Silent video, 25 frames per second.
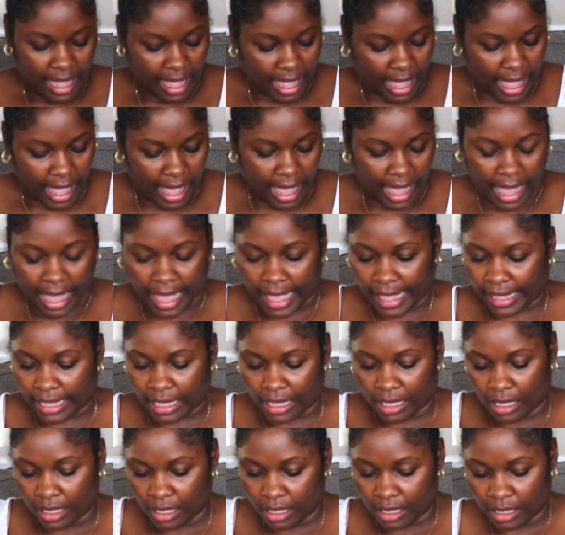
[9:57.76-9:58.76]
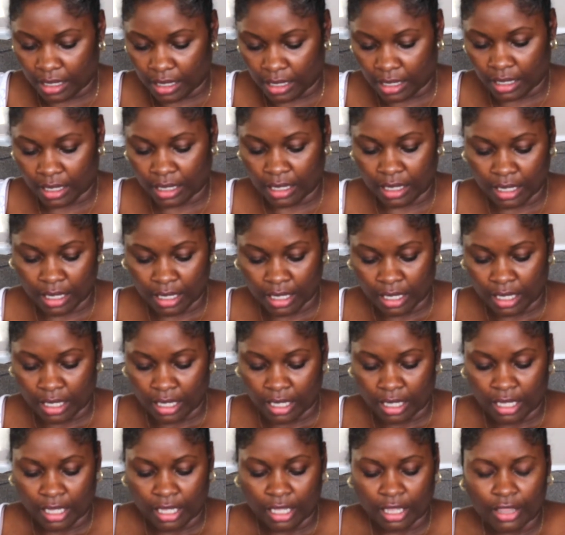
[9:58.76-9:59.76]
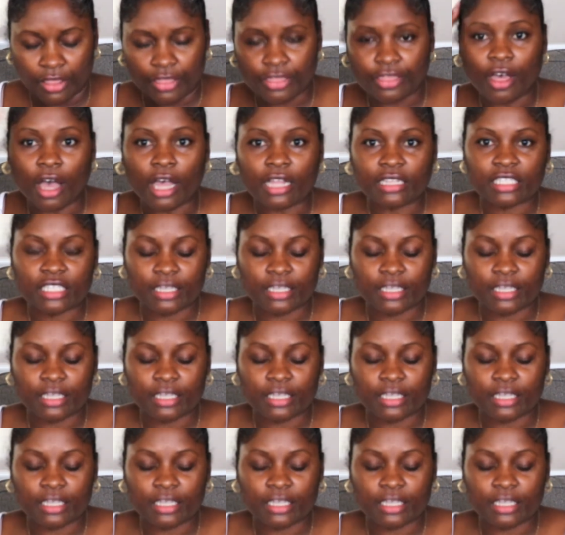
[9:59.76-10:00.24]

I thought